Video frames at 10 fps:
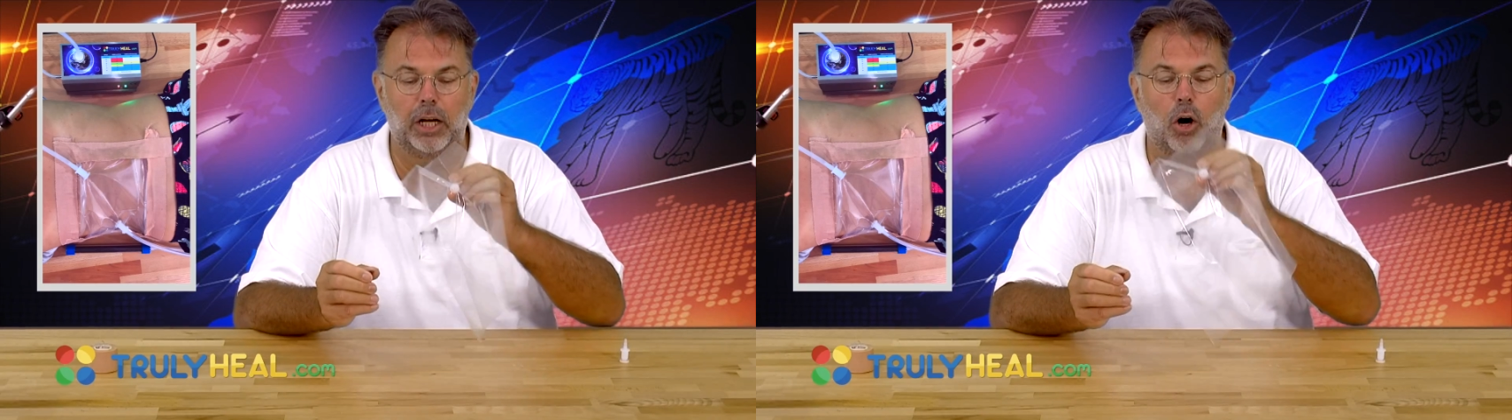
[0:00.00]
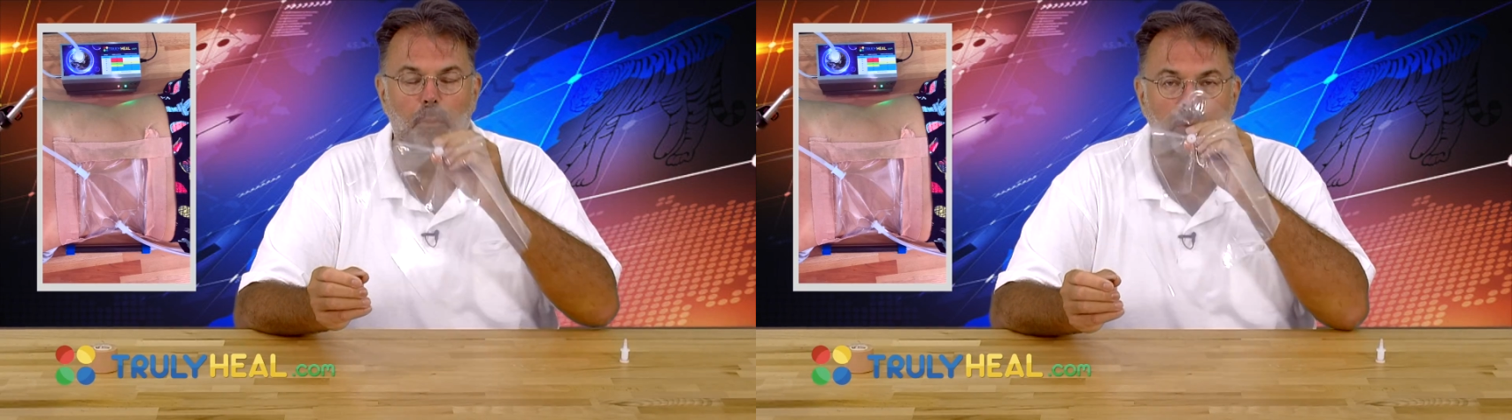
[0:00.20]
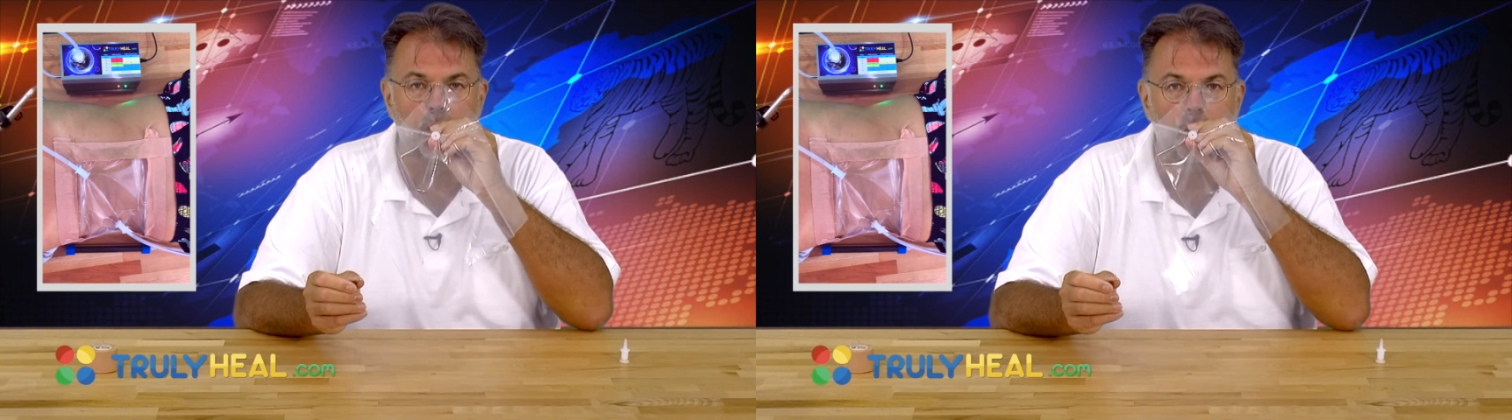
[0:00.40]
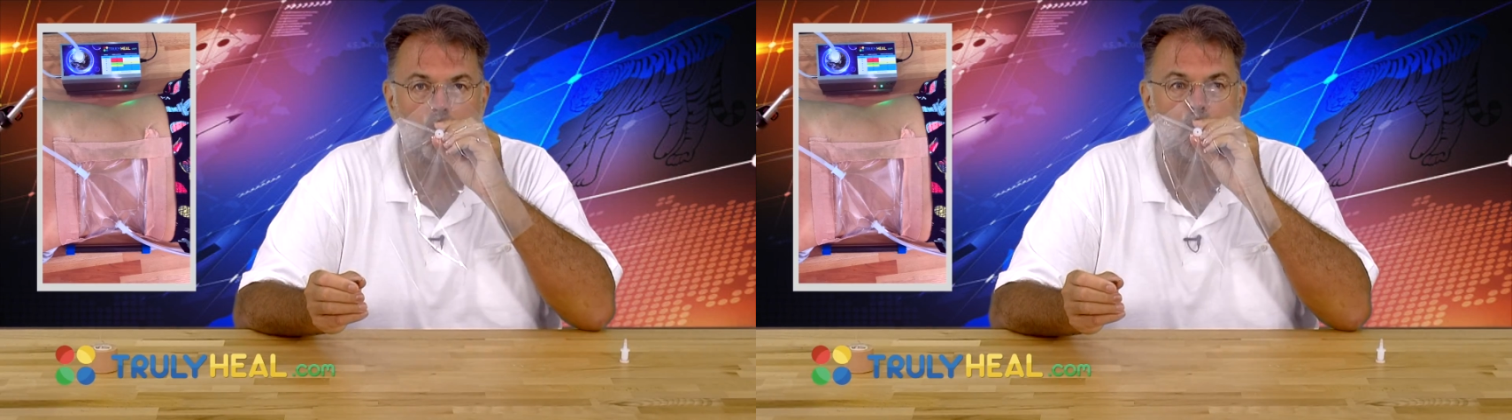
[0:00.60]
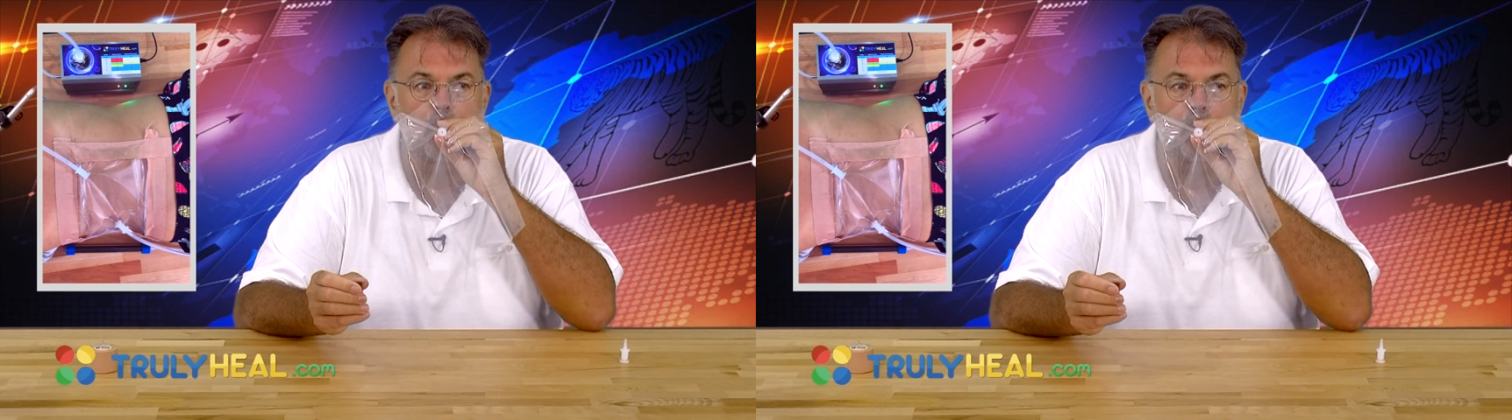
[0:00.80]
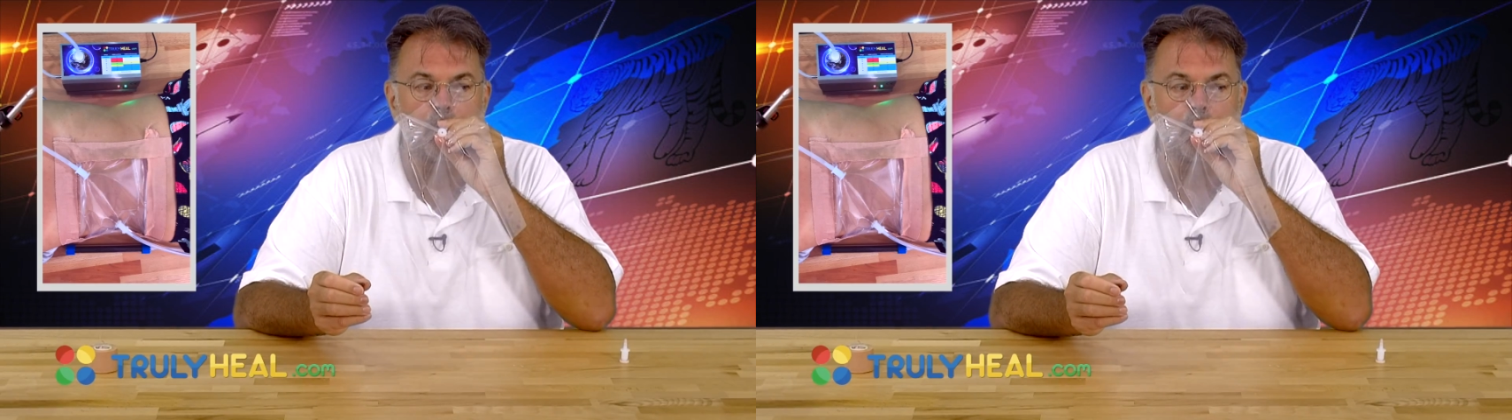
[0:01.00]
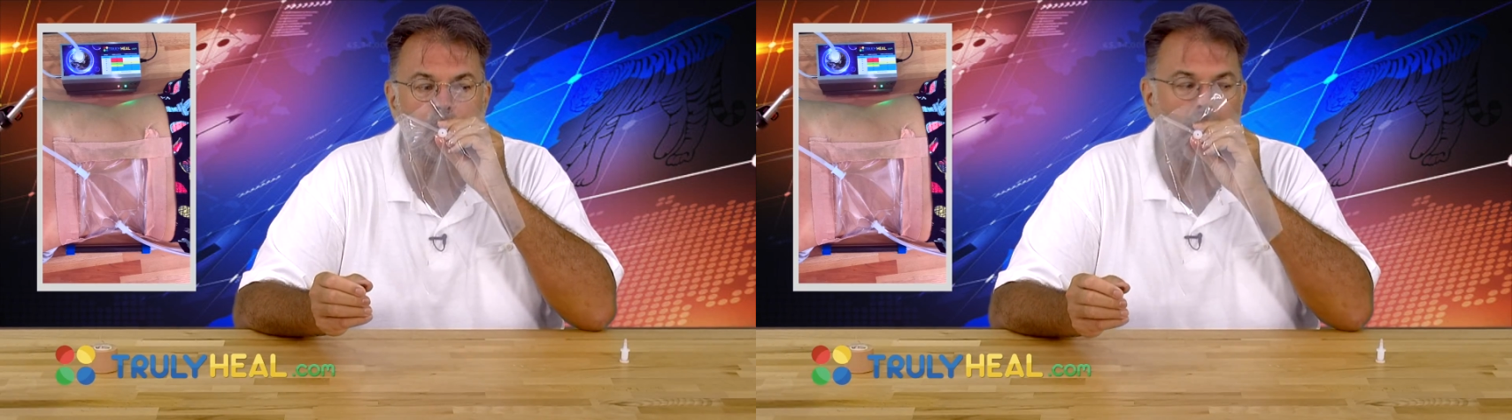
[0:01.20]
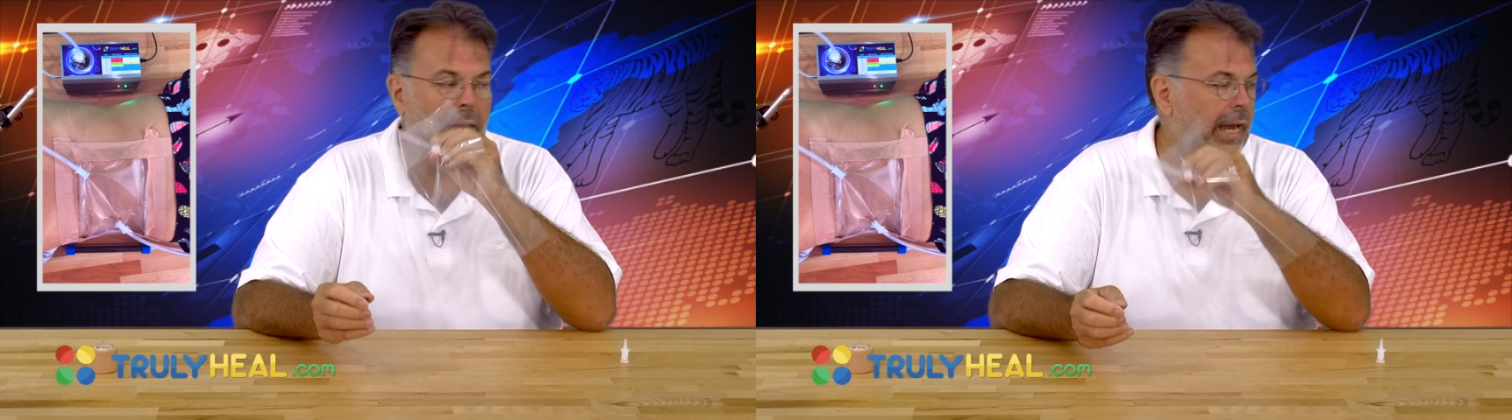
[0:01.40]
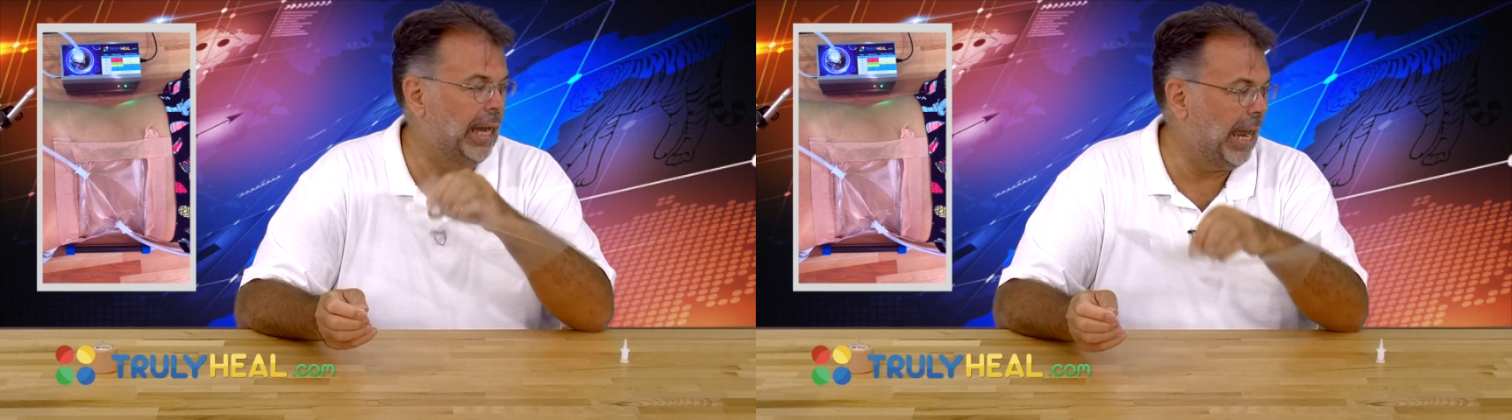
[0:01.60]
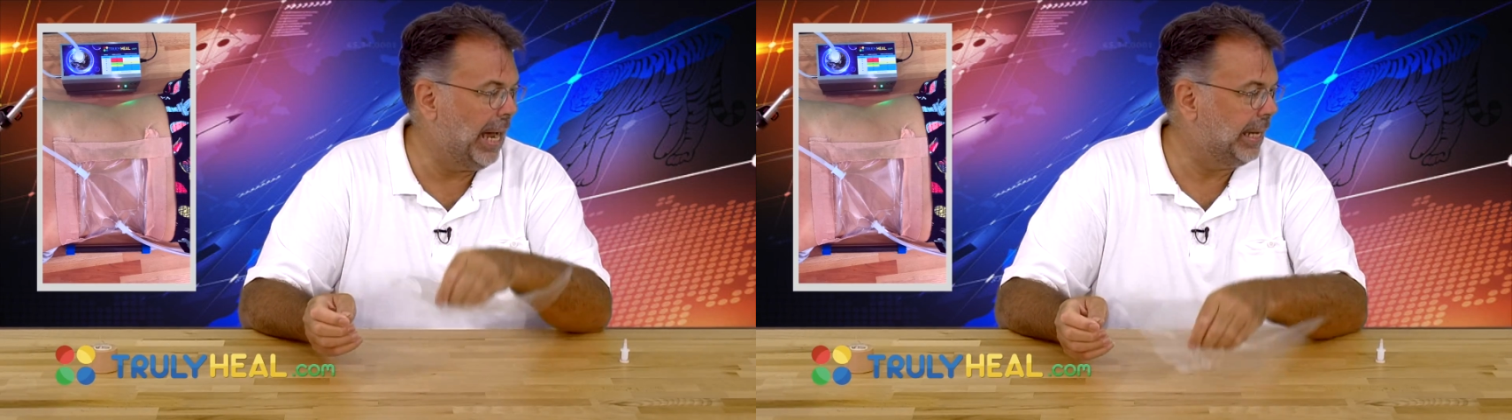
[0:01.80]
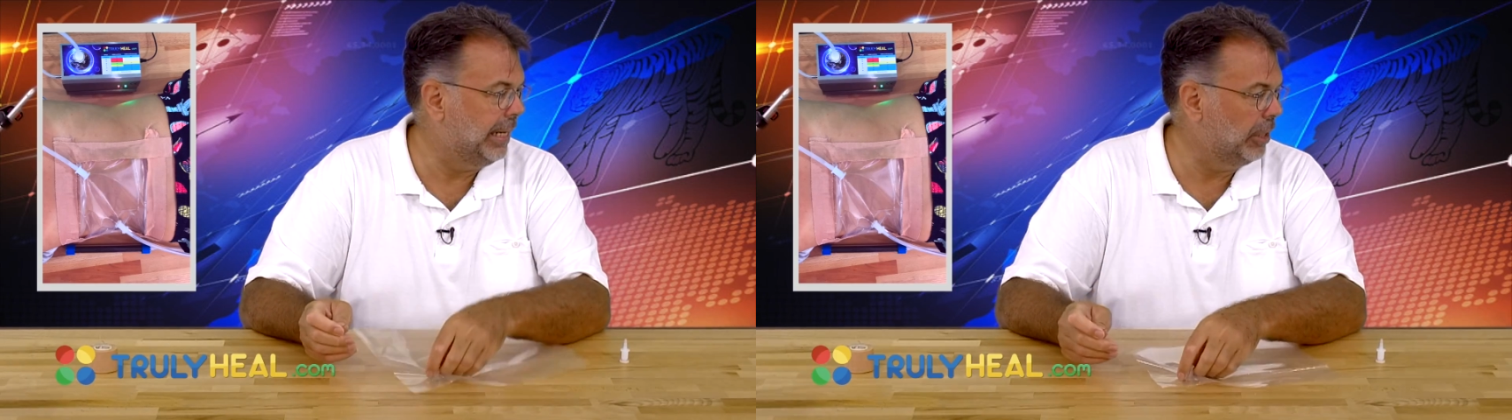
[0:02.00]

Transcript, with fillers: open and air can